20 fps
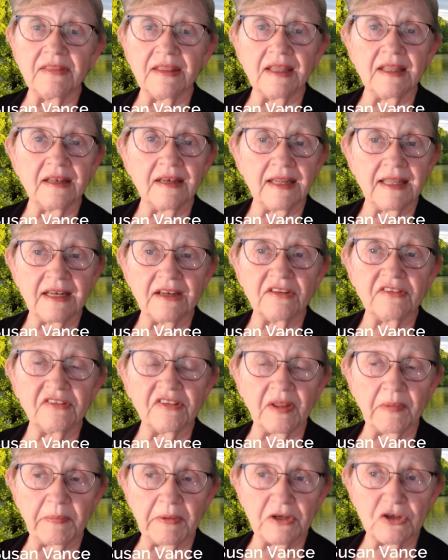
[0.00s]
then it
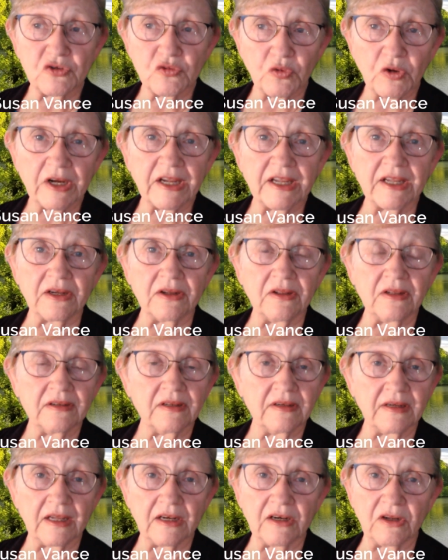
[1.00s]
is a
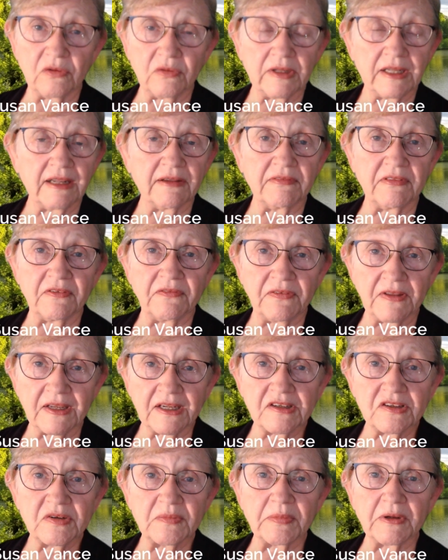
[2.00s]
betrayal not only of the
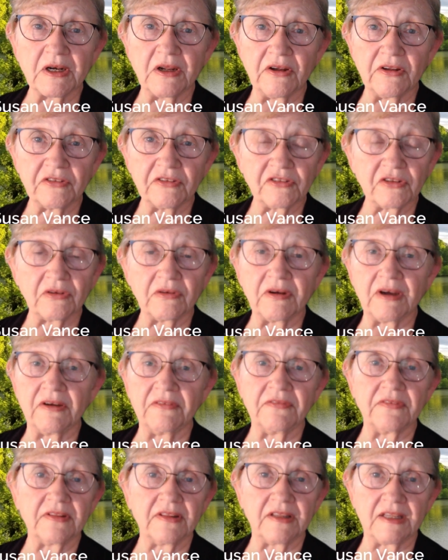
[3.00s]
victim but also
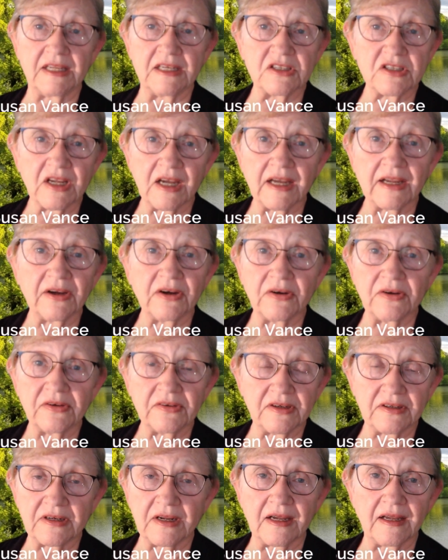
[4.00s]
of the
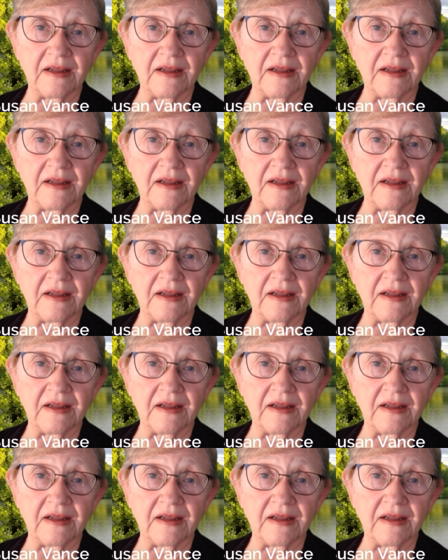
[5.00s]
entire